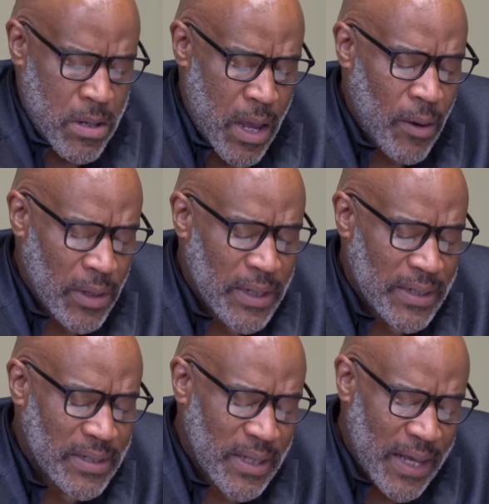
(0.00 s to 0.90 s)
Yeah, I want to
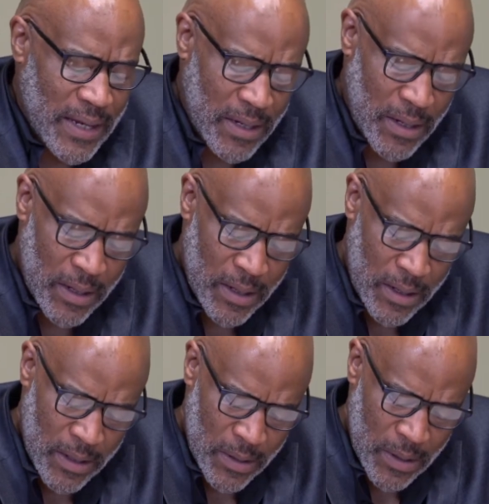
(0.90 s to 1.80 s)
get to that
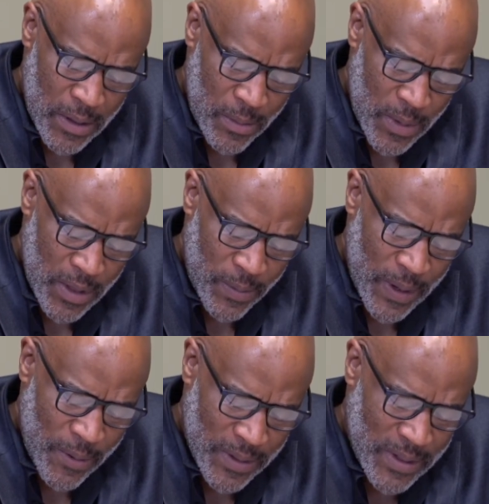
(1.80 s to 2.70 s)
in a minute, but
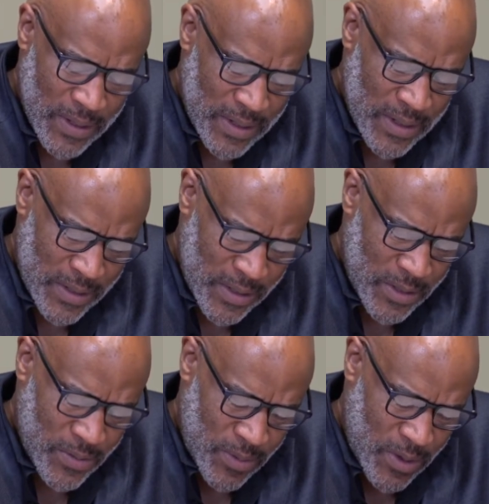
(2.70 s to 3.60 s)
I want to
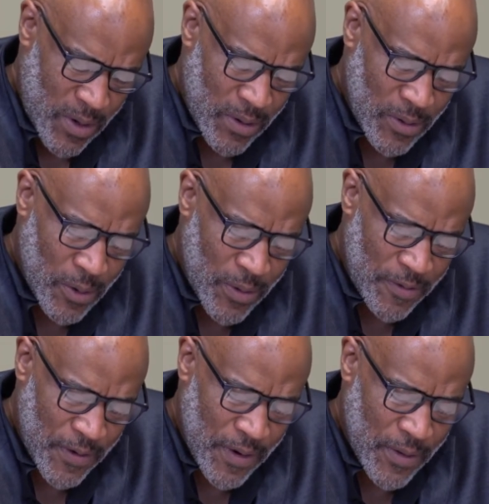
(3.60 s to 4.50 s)
just go a little bit
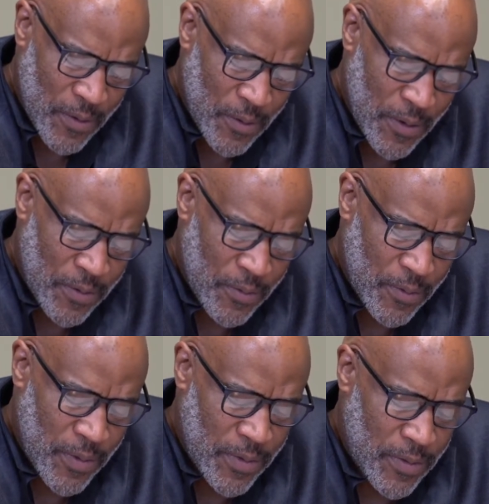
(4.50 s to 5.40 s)
further with
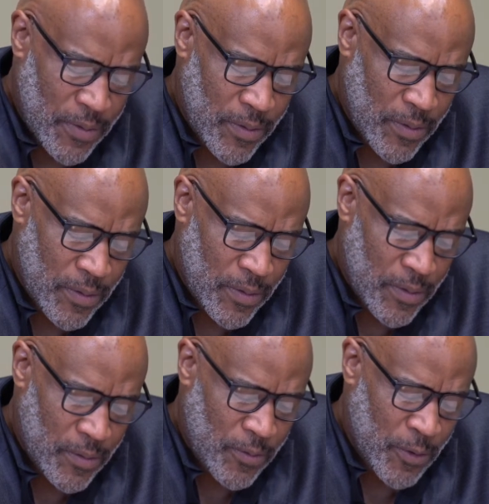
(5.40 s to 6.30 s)

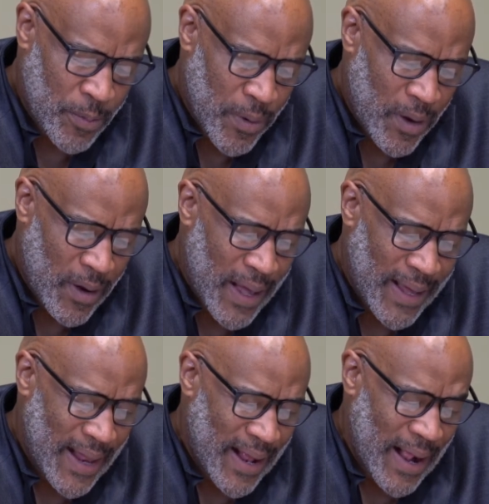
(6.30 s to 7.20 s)
football.
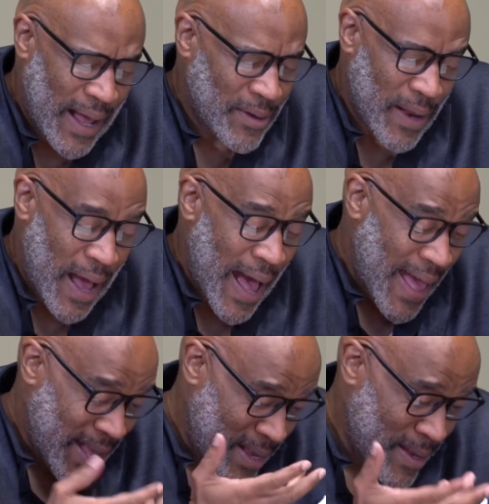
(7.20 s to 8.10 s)

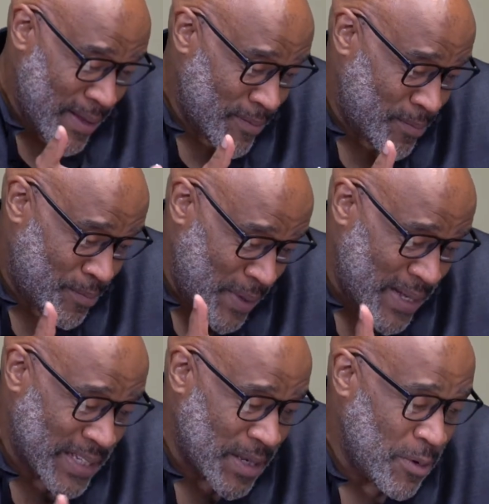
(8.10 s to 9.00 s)
I
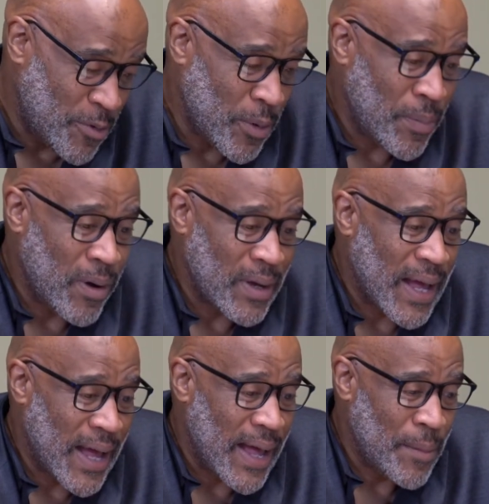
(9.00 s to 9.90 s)
because I'm a football
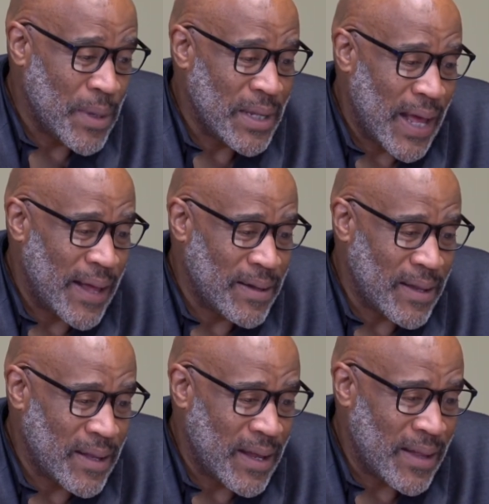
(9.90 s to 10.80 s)
guy. I mean,
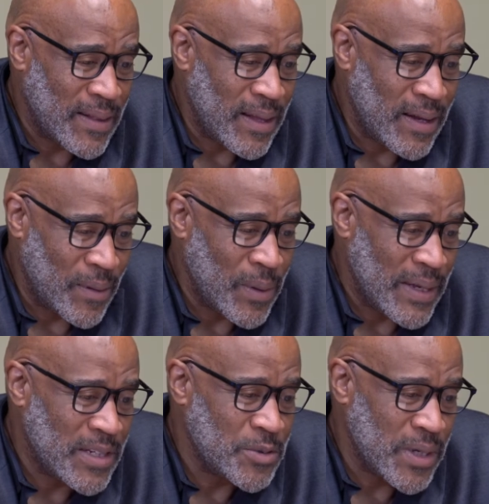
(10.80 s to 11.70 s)
and I'm a
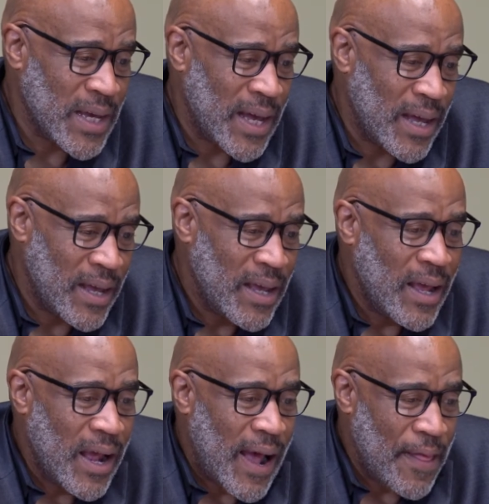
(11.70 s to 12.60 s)
history guy.
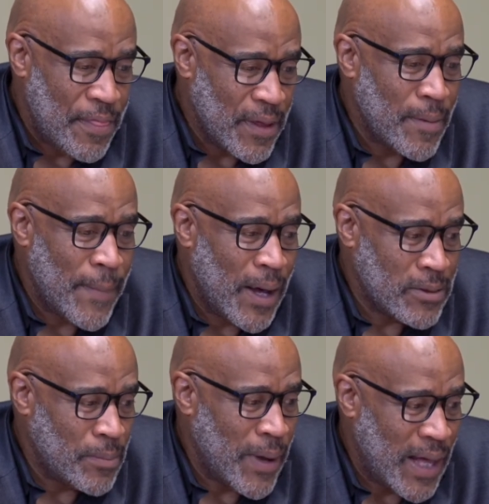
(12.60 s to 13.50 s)
I think about
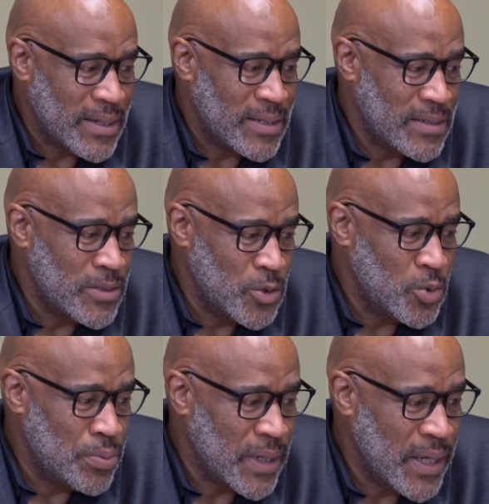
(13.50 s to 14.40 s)
the politicians who
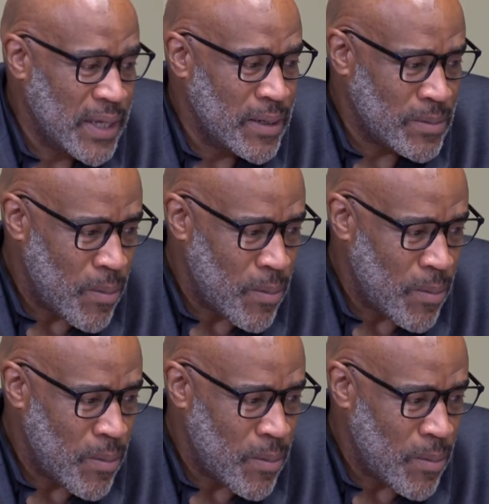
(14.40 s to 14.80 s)
played,